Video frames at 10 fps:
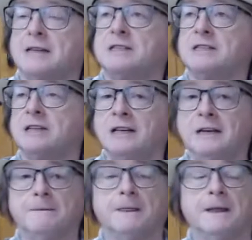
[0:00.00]
to see
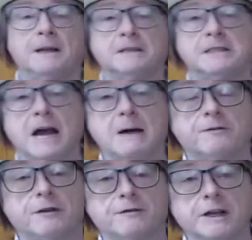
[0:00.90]
you. It's time
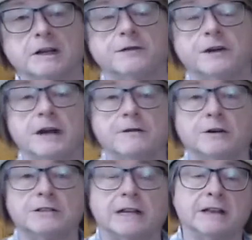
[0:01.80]
for Fiddle for
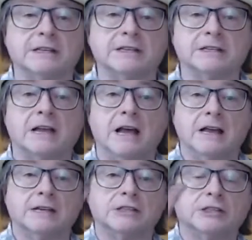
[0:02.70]
Duffers, and this is
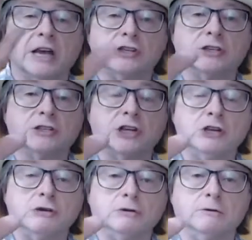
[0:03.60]
Session
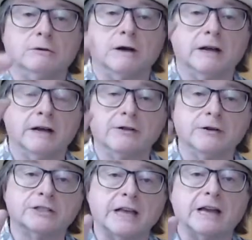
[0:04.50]
2, another
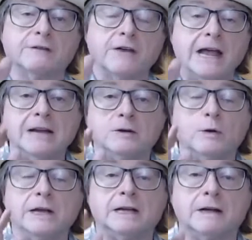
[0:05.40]
set of
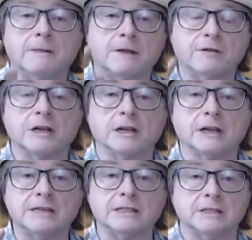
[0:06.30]
8-week fiddle
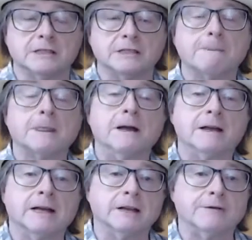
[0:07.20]
lessons.
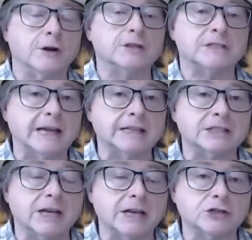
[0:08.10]
In the first 8
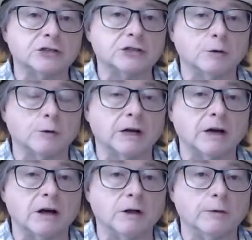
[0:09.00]
sessions, you'll
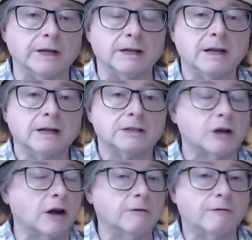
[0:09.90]
recall, we
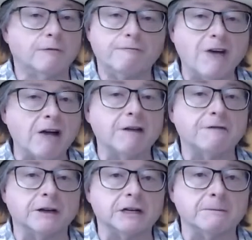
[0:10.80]
started very
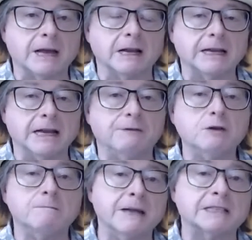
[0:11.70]
fundamentally, and if
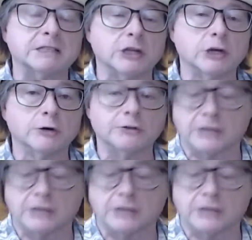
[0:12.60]
you missed those,